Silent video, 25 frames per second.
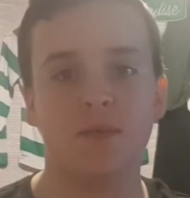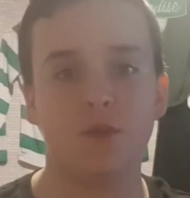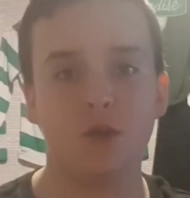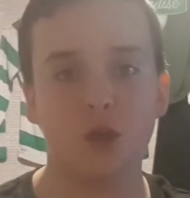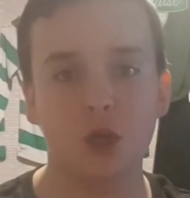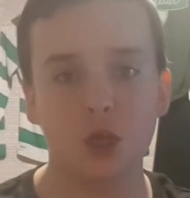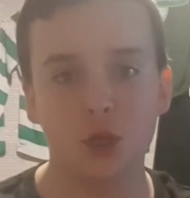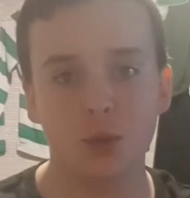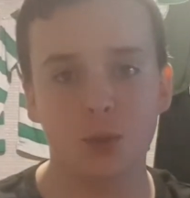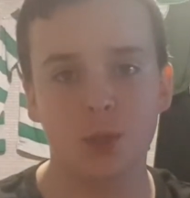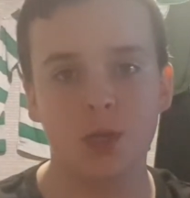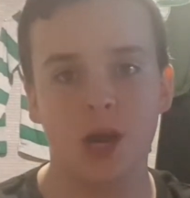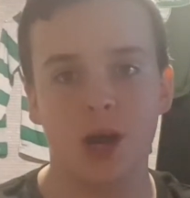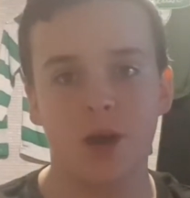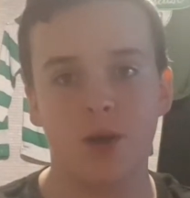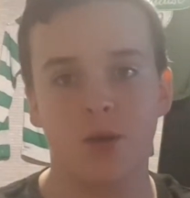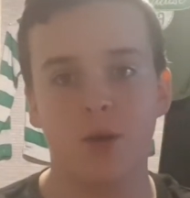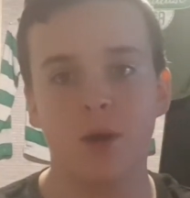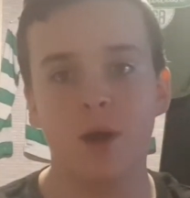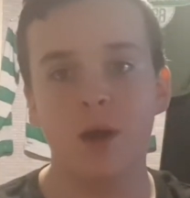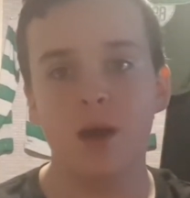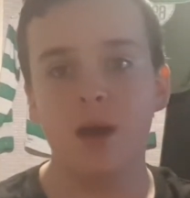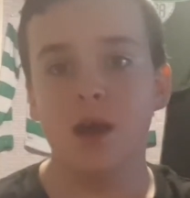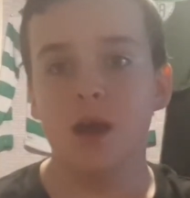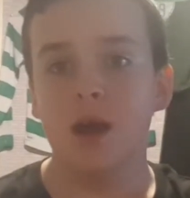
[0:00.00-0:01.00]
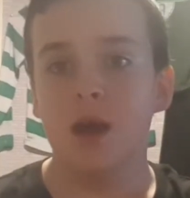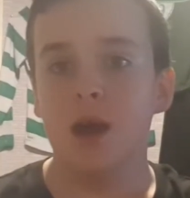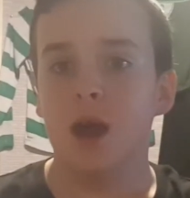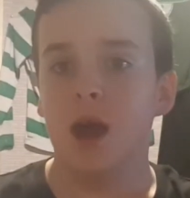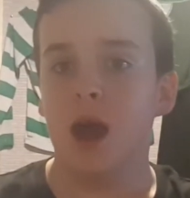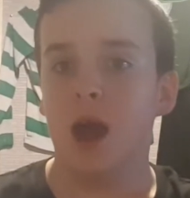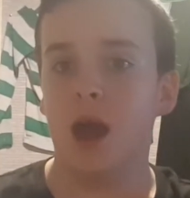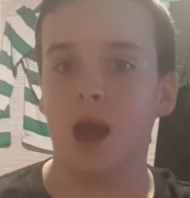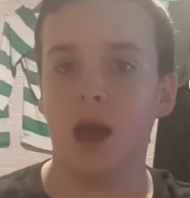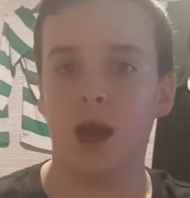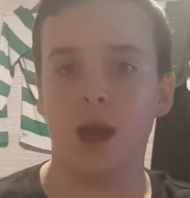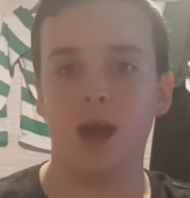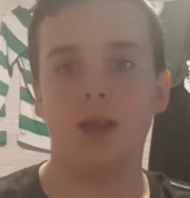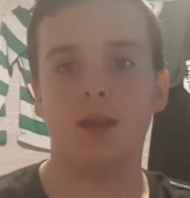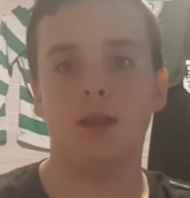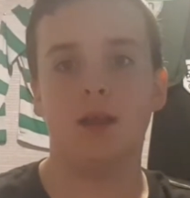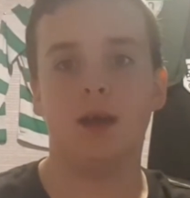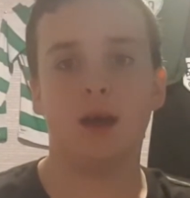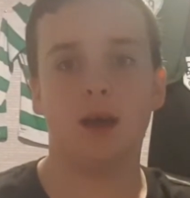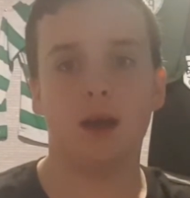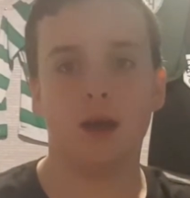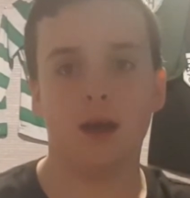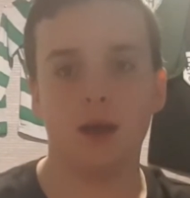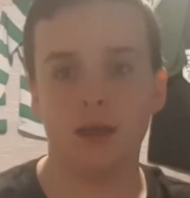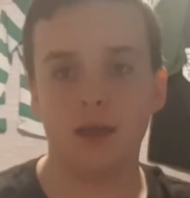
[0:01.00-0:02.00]
YouTube channel. And
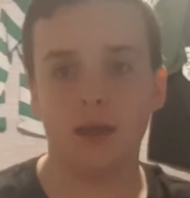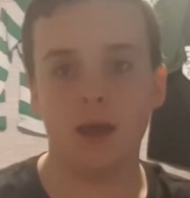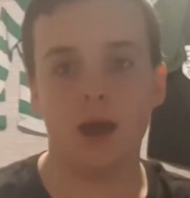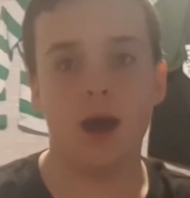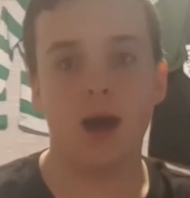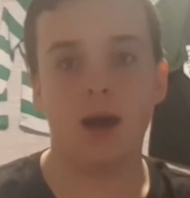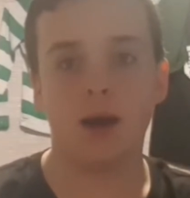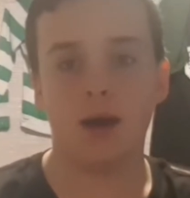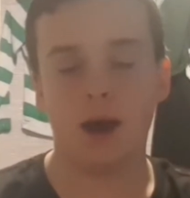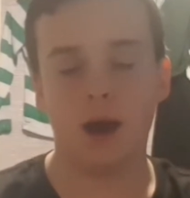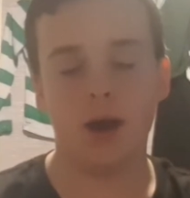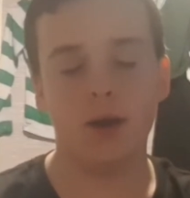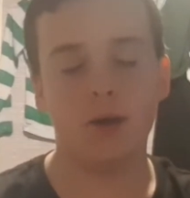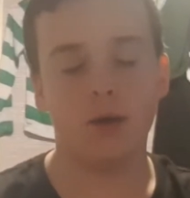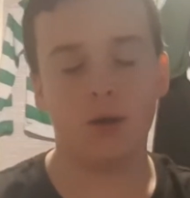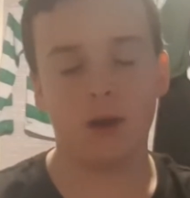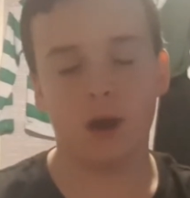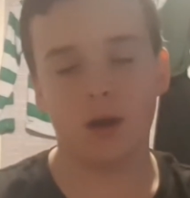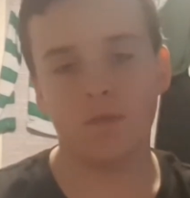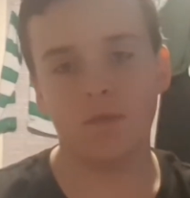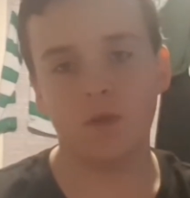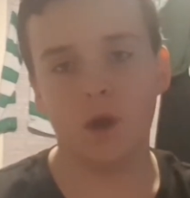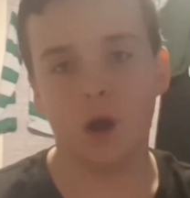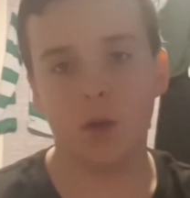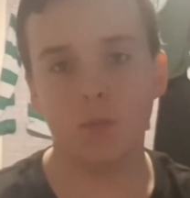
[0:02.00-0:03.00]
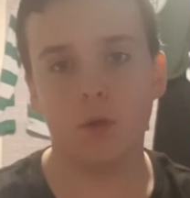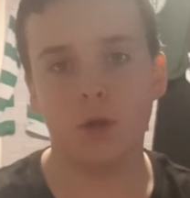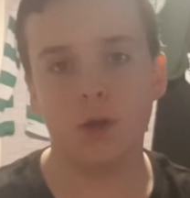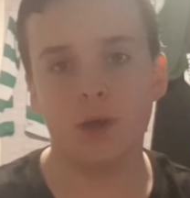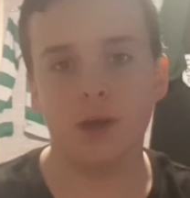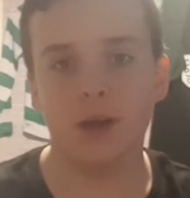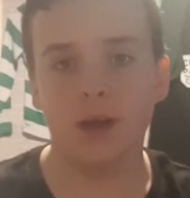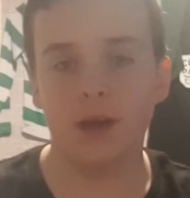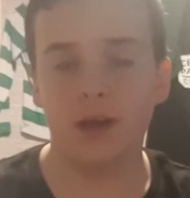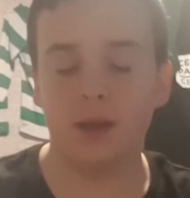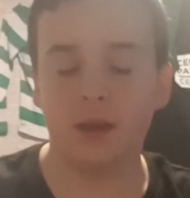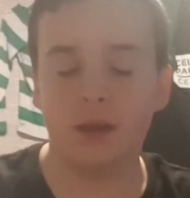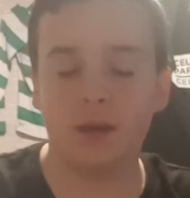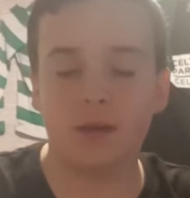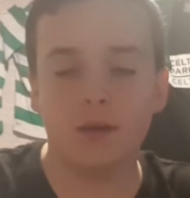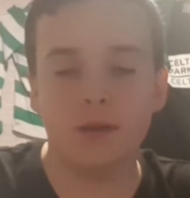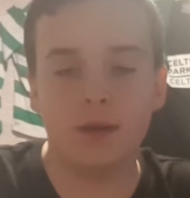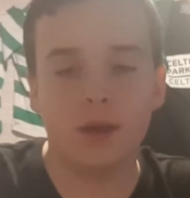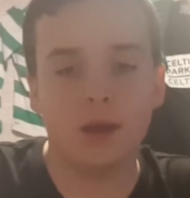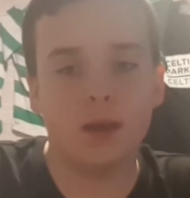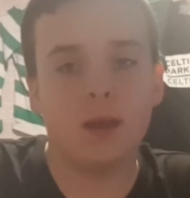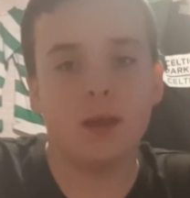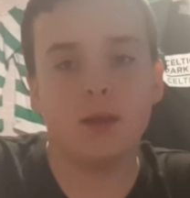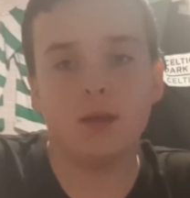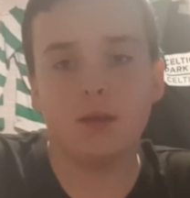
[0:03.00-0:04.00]
yeah, I know, I've not uploaded in
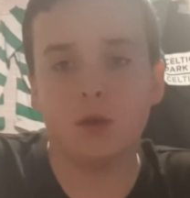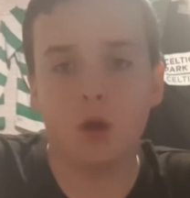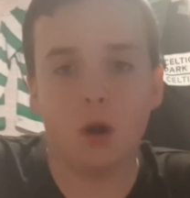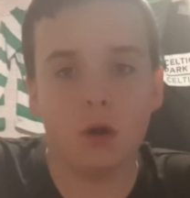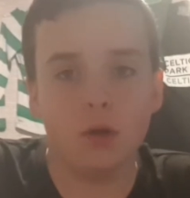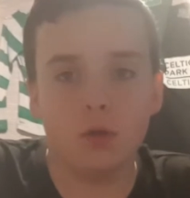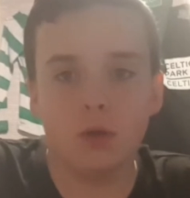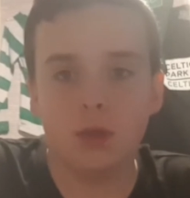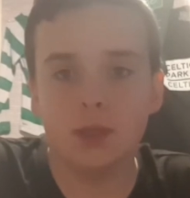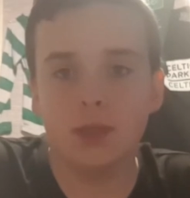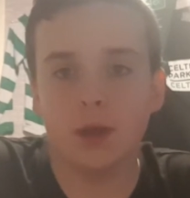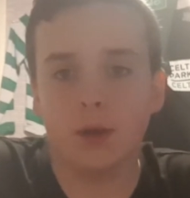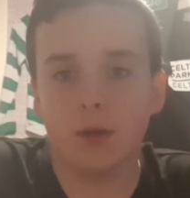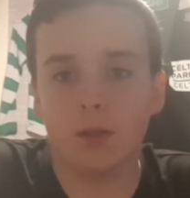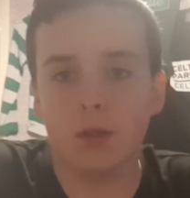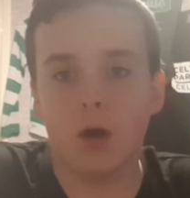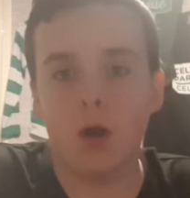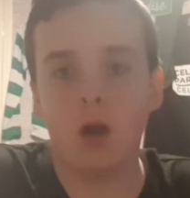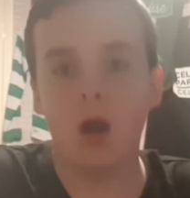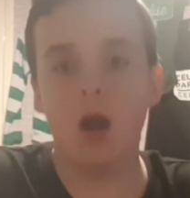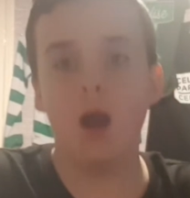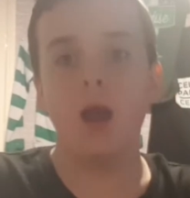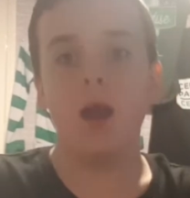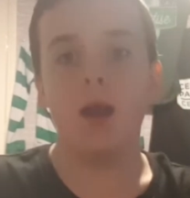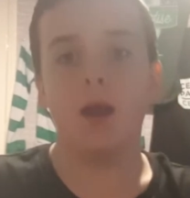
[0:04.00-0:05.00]
God knows how long.